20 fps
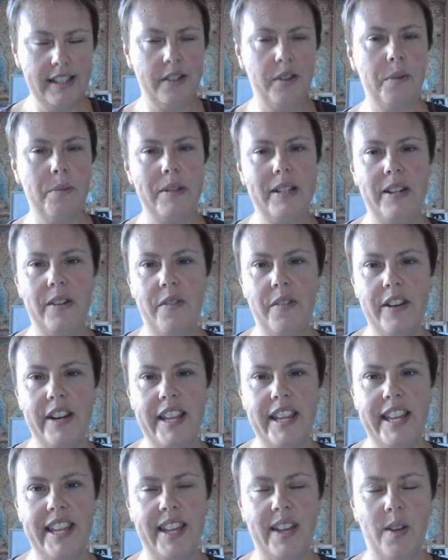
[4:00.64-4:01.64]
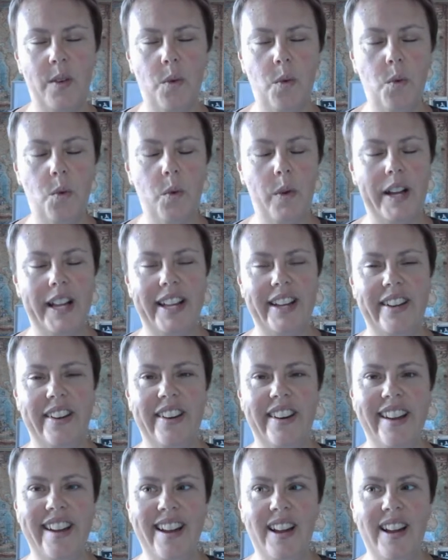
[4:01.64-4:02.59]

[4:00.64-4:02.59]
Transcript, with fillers: little bit different here where